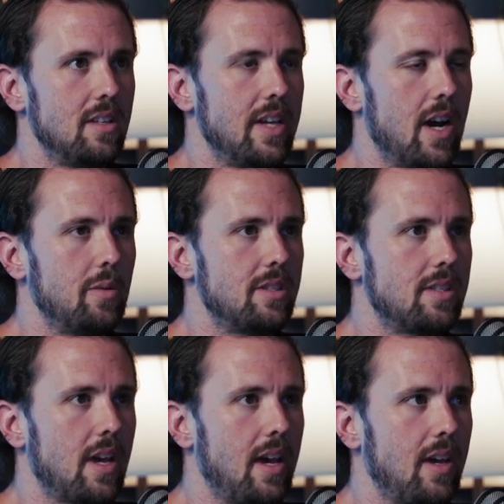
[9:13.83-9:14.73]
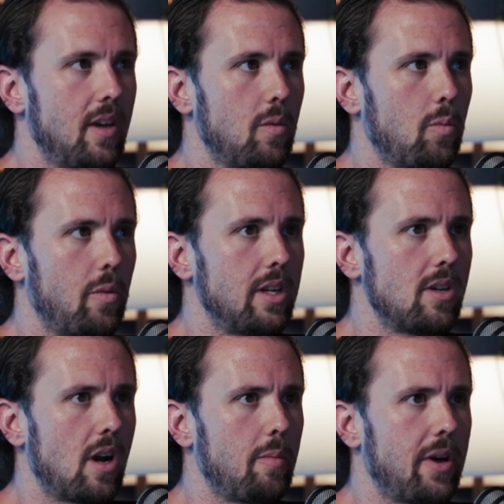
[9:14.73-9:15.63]
Yeah, I would say when I
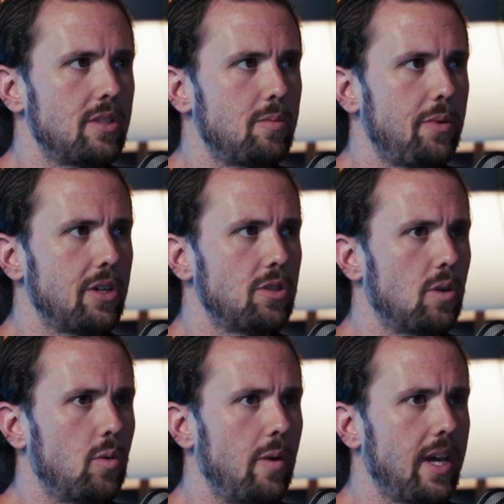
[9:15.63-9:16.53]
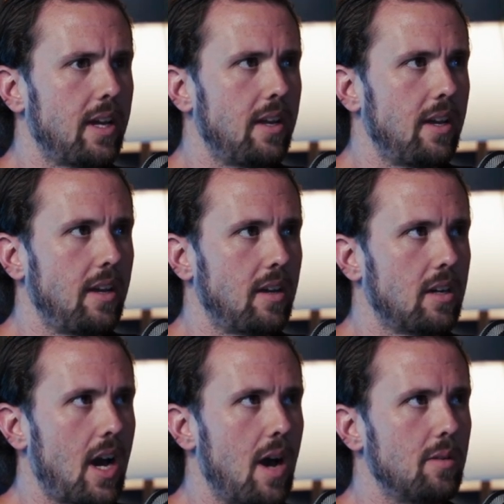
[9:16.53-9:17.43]
talk about a spiritual awakening,
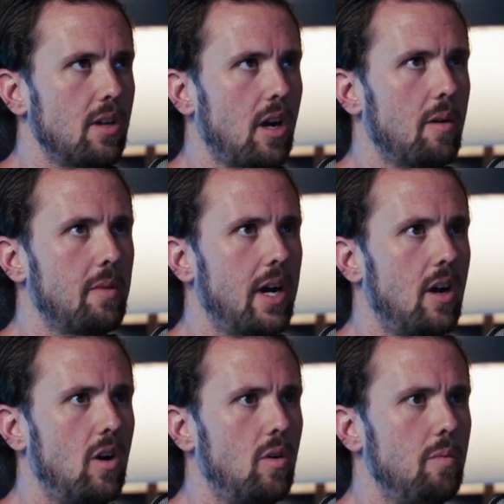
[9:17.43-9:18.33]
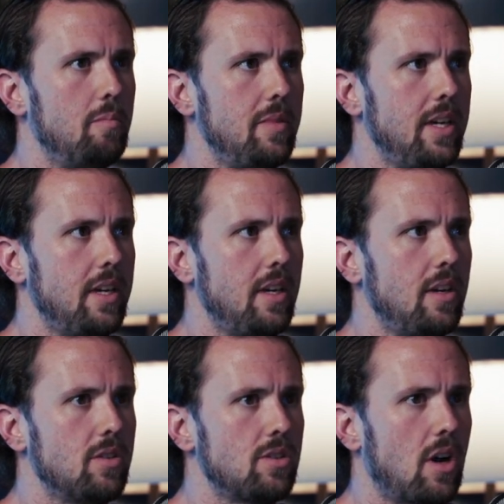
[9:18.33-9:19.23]
I would talk about
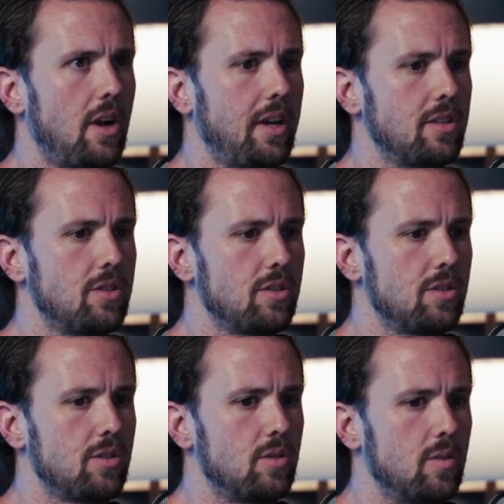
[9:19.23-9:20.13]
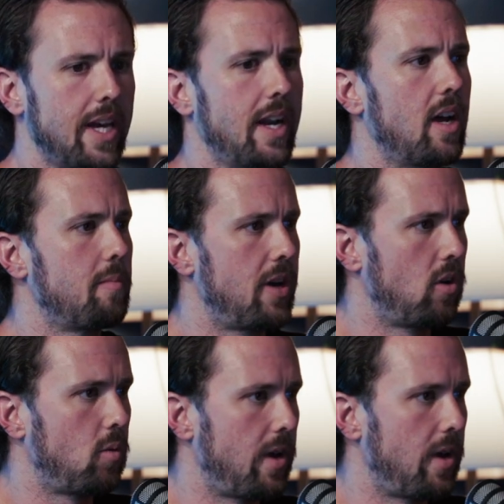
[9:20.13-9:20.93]
me starting to get out of my own